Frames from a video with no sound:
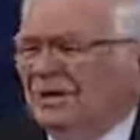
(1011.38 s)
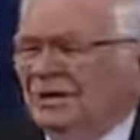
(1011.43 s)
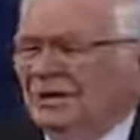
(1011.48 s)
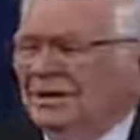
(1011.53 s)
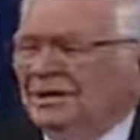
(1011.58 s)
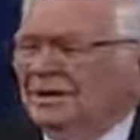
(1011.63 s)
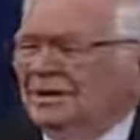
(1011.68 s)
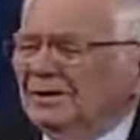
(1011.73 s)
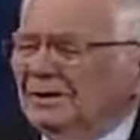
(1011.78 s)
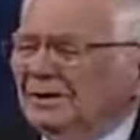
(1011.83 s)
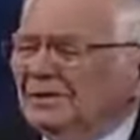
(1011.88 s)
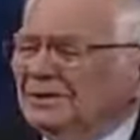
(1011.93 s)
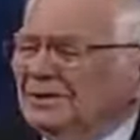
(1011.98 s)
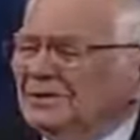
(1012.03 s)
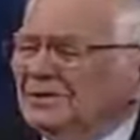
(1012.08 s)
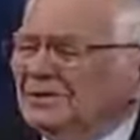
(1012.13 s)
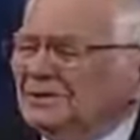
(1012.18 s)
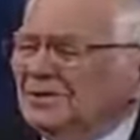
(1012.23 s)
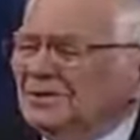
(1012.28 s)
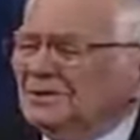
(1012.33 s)
Uh,
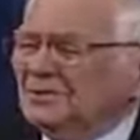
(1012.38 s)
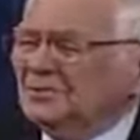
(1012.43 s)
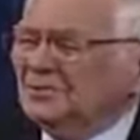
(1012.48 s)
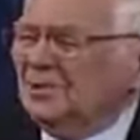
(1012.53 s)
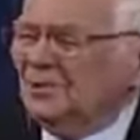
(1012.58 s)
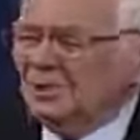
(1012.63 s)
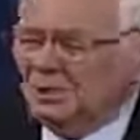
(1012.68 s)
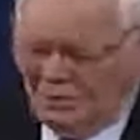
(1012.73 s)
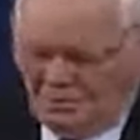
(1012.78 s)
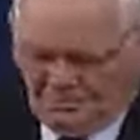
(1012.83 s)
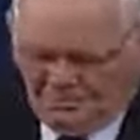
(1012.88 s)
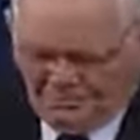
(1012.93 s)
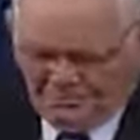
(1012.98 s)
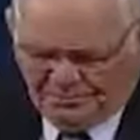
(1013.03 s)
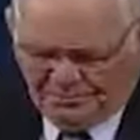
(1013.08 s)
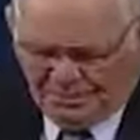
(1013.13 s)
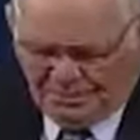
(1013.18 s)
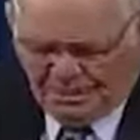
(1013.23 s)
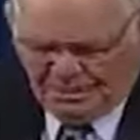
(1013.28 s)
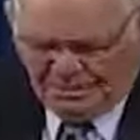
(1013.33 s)
this, this word,
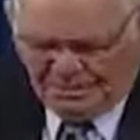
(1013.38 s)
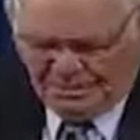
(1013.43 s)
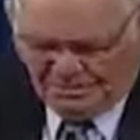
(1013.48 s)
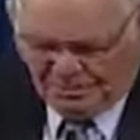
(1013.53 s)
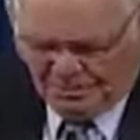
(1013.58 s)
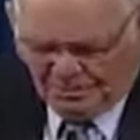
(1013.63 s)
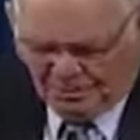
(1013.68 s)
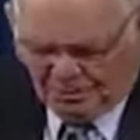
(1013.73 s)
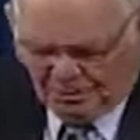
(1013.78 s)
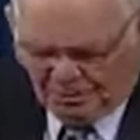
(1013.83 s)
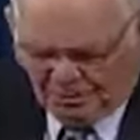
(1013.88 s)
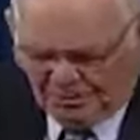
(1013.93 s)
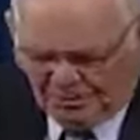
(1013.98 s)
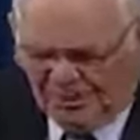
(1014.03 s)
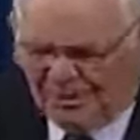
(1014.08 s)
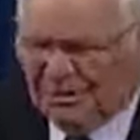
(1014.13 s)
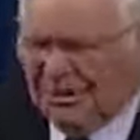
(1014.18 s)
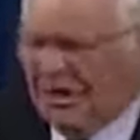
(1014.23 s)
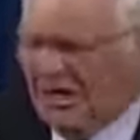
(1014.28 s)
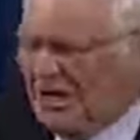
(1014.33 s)
this
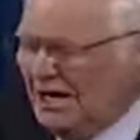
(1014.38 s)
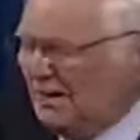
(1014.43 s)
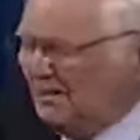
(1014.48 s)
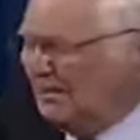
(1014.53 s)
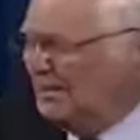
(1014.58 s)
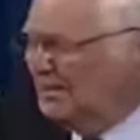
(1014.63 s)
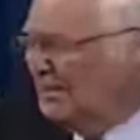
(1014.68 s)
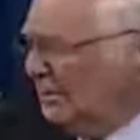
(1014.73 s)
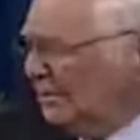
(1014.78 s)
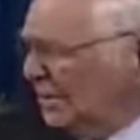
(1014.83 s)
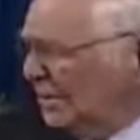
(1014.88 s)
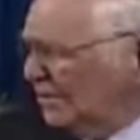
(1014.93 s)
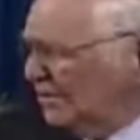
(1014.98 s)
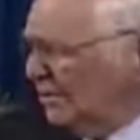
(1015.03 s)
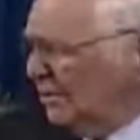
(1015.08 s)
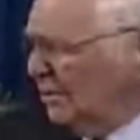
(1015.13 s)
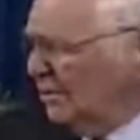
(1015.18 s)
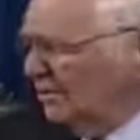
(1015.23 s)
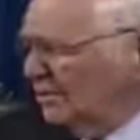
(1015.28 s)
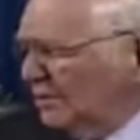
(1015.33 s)
word redeem is,
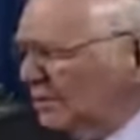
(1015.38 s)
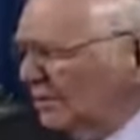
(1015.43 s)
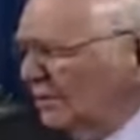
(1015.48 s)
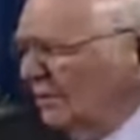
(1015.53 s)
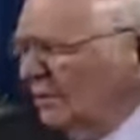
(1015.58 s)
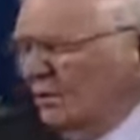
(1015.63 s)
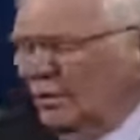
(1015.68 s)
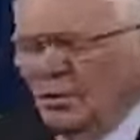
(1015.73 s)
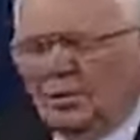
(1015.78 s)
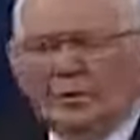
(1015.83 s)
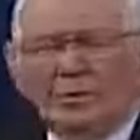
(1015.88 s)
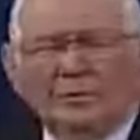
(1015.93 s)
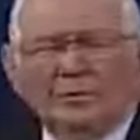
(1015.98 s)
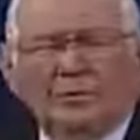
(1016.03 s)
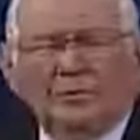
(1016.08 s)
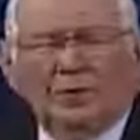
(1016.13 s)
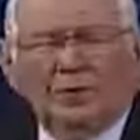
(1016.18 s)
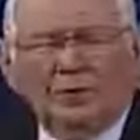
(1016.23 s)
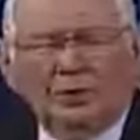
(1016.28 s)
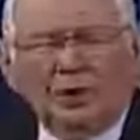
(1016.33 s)
is a real
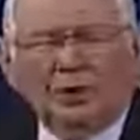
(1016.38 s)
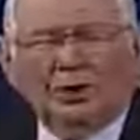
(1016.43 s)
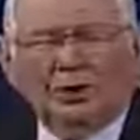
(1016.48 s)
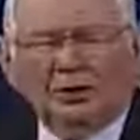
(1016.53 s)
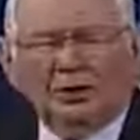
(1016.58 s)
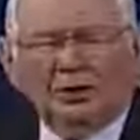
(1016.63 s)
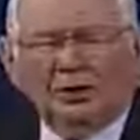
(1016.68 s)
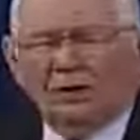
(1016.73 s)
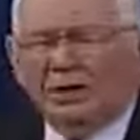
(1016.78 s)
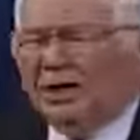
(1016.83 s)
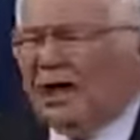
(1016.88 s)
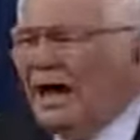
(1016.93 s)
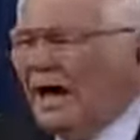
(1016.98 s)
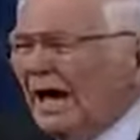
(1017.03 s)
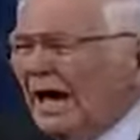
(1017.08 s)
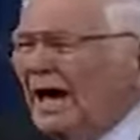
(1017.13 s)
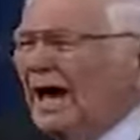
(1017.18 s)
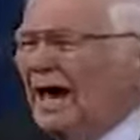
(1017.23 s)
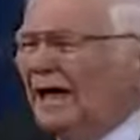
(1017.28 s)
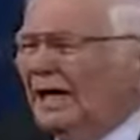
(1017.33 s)
wonderful word,
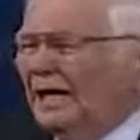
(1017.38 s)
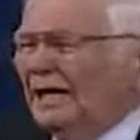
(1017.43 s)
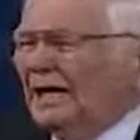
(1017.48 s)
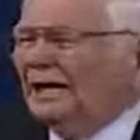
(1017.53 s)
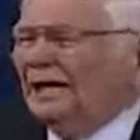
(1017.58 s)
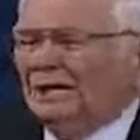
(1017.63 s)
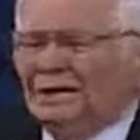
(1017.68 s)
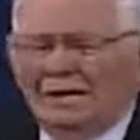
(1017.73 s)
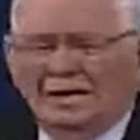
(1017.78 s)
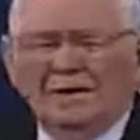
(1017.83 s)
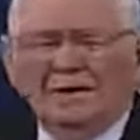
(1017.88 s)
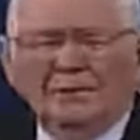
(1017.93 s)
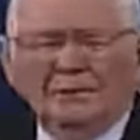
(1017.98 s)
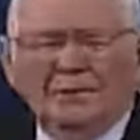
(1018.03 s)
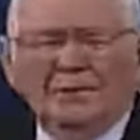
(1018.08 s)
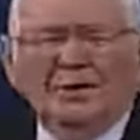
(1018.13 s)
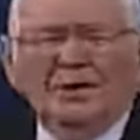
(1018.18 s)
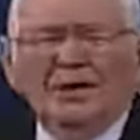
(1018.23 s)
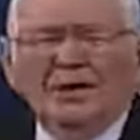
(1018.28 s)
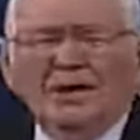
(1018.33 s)
gaal in the
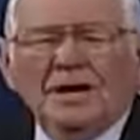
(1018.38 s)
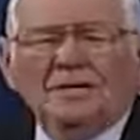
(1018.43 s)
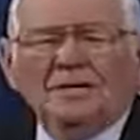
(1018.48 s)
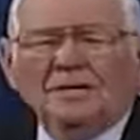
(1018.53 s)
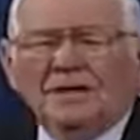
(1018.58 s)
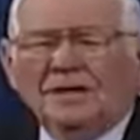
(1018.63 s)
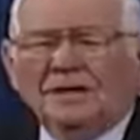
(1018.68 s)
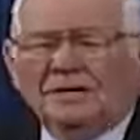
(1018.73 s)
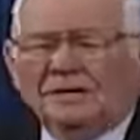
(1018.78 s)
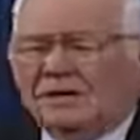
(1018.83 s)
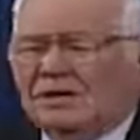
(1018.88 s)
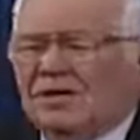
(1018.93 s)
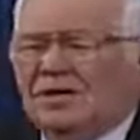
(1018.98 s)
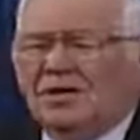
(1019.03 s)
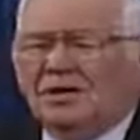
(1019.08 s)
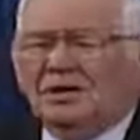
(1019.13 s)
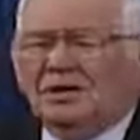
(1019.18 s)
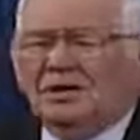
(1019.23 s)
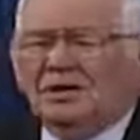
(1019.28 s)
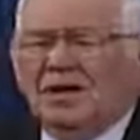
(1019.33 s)
Hebrew. It means
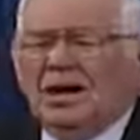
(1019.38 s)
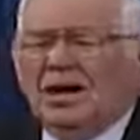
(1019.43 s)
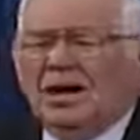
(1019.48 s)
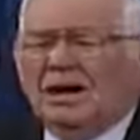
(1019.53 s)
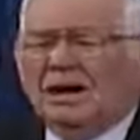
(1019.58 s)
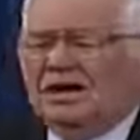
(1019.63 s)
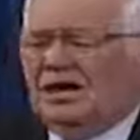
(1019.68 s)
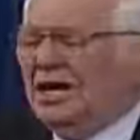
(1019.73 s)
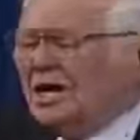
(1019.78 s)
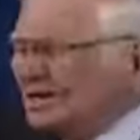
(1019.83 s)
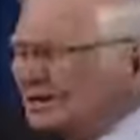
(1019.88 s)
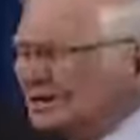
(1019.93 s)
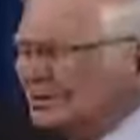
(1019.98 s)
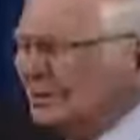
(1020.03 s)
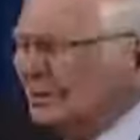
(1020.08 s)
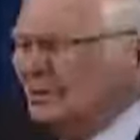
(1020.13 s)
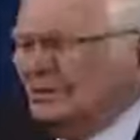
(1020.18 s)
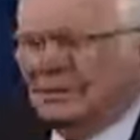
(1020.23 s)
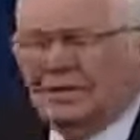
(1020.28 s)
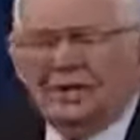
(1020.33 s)
to,
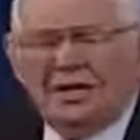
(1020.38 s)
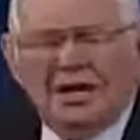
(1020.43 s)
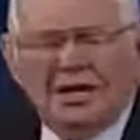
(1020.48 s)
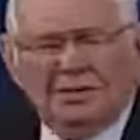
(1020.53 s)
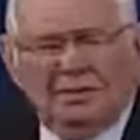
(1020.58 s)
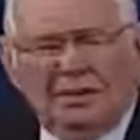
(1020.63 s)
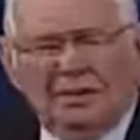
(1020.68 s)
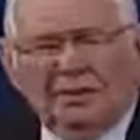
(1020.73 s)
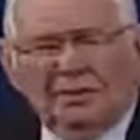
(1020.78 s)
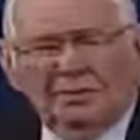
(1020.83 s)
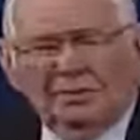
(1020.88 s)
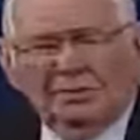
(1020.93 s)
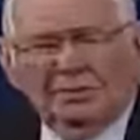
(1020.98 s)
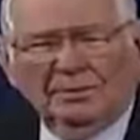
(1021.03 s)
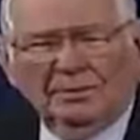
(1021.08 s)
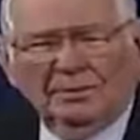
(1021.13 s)
kinsman redeemer.